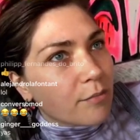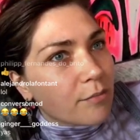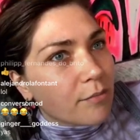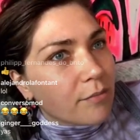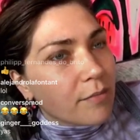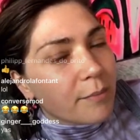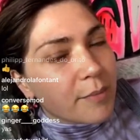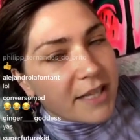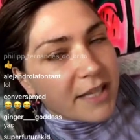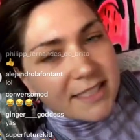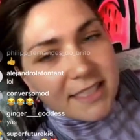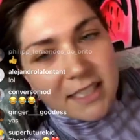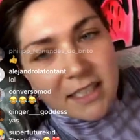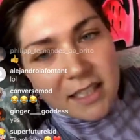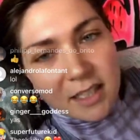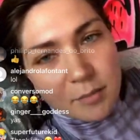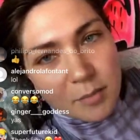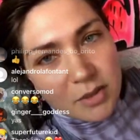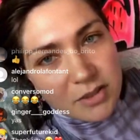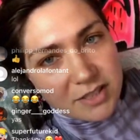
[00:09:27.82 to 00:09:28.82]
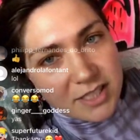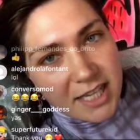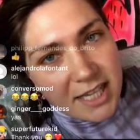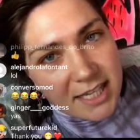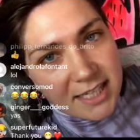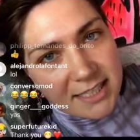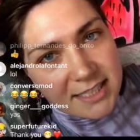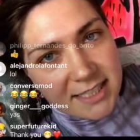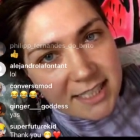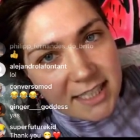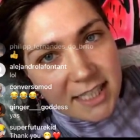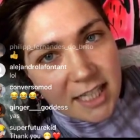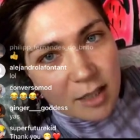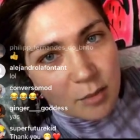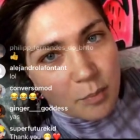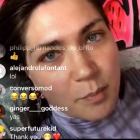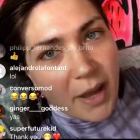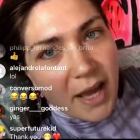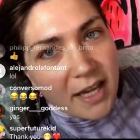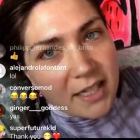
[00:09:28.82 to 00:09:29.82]
basically mosaicked it
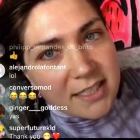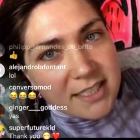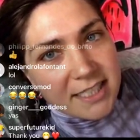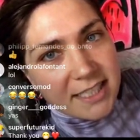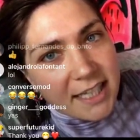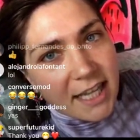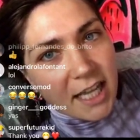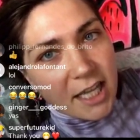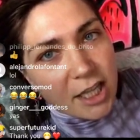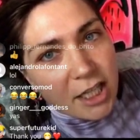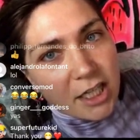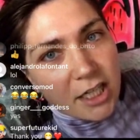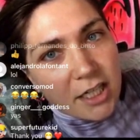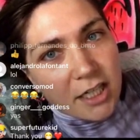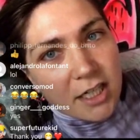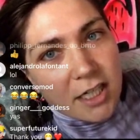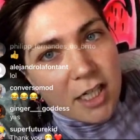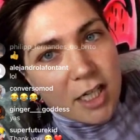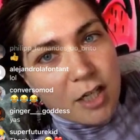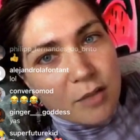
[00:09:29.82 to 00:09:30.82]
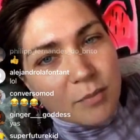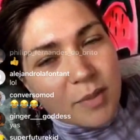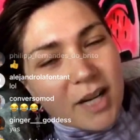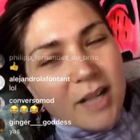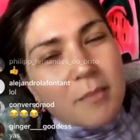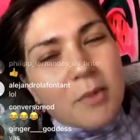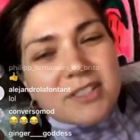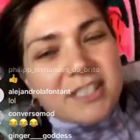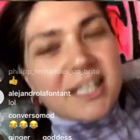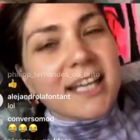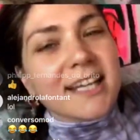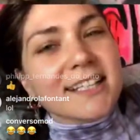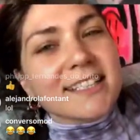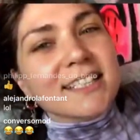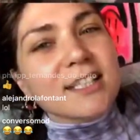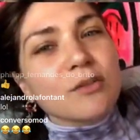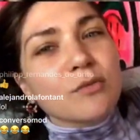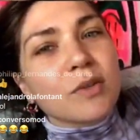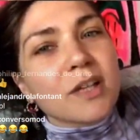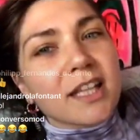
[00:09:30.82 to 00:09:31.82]
like back together. But I mosaicked
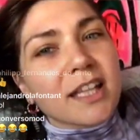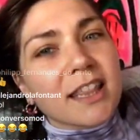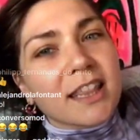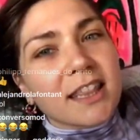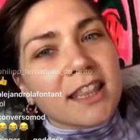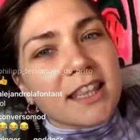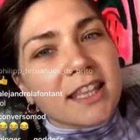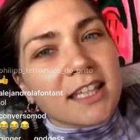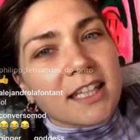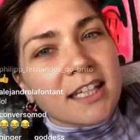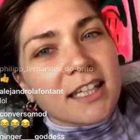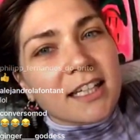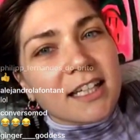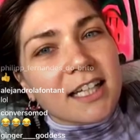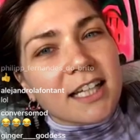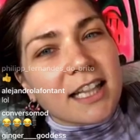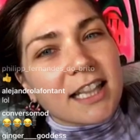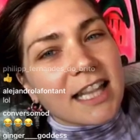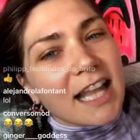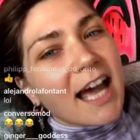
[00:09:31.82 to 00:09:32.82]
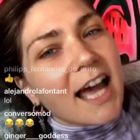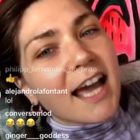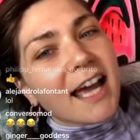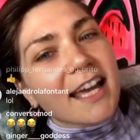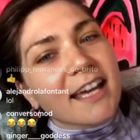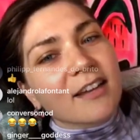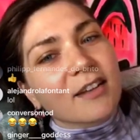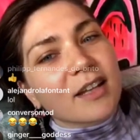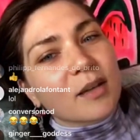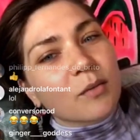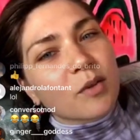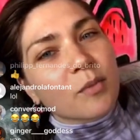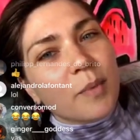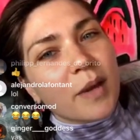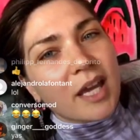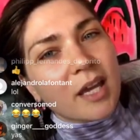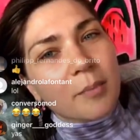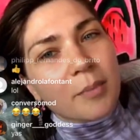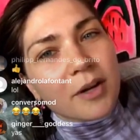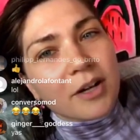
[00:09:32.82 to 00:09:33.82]
it with clay, like with
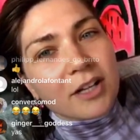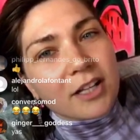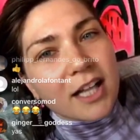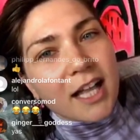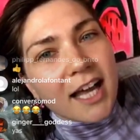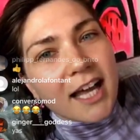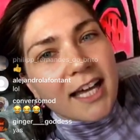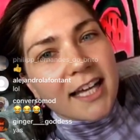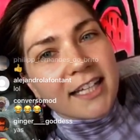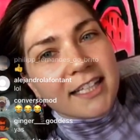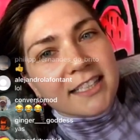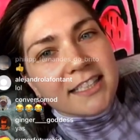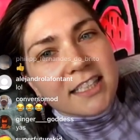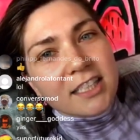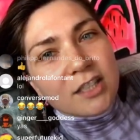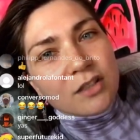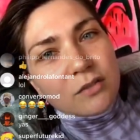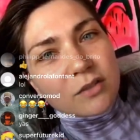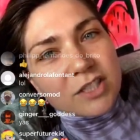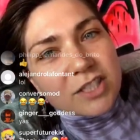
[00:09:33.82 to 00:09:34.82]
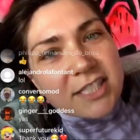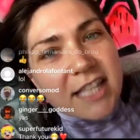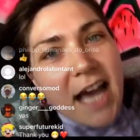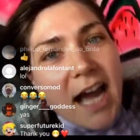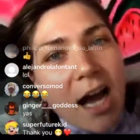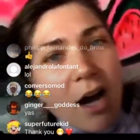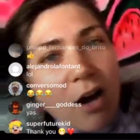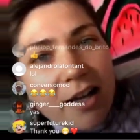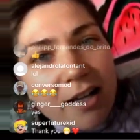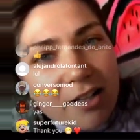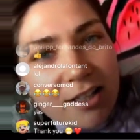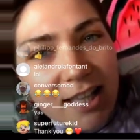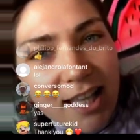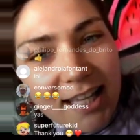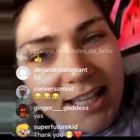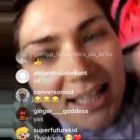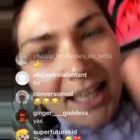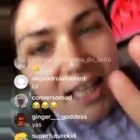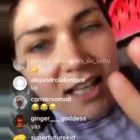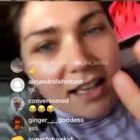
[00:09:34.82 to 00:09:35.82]
paper clay, which is how I could
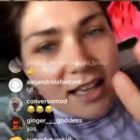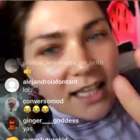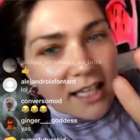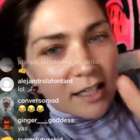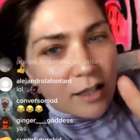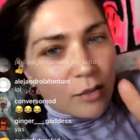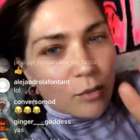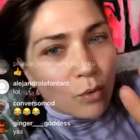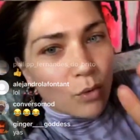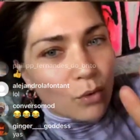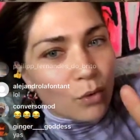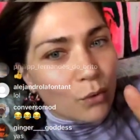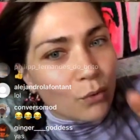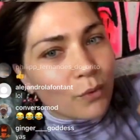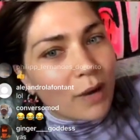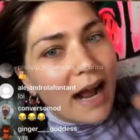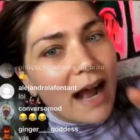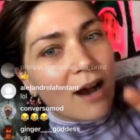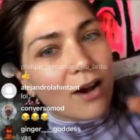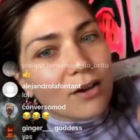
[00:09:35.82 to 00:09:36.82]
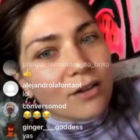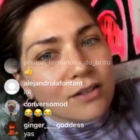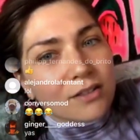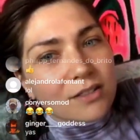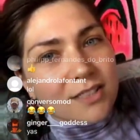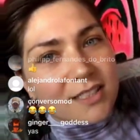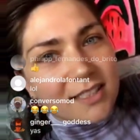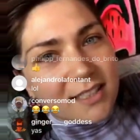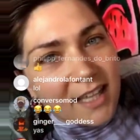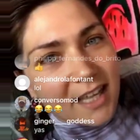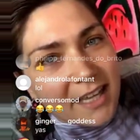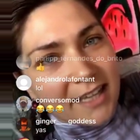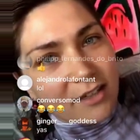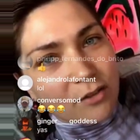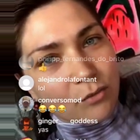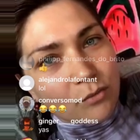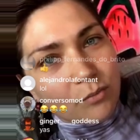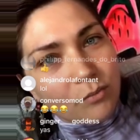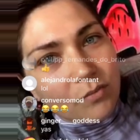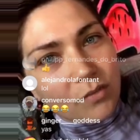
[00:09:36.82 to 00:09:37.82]
like get the grout like
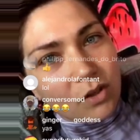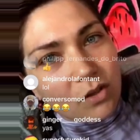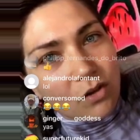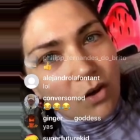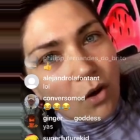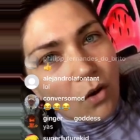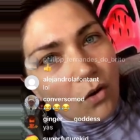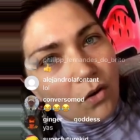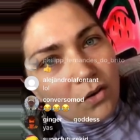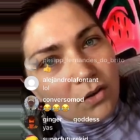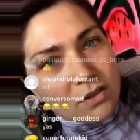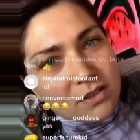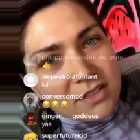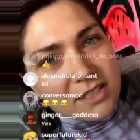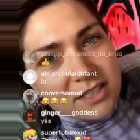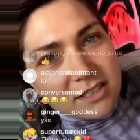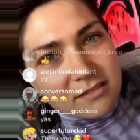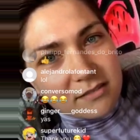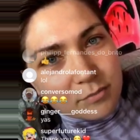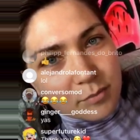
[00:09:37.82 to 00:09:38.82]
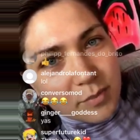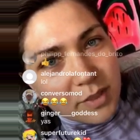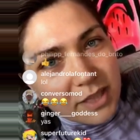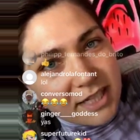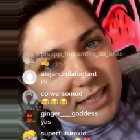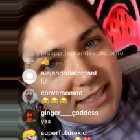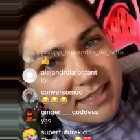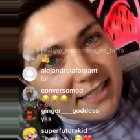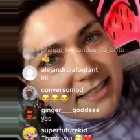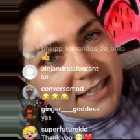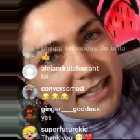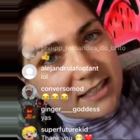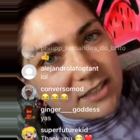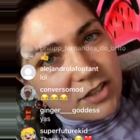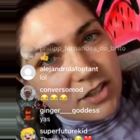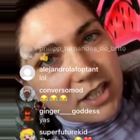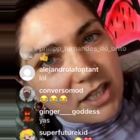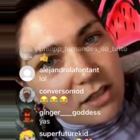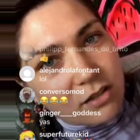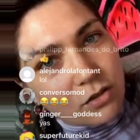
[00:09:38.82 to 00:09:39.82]
gold, because that's
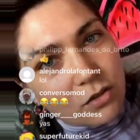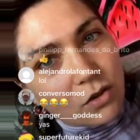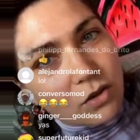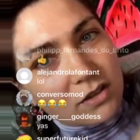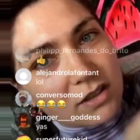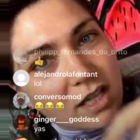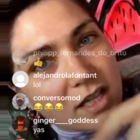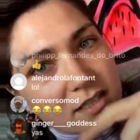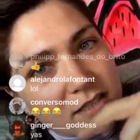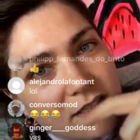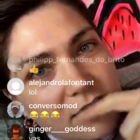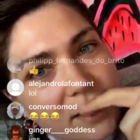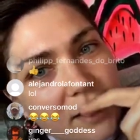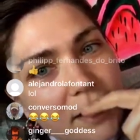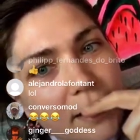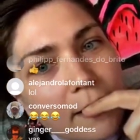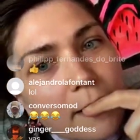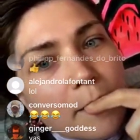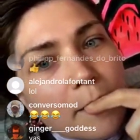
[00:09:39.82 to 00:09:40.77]
actually like a gold luster.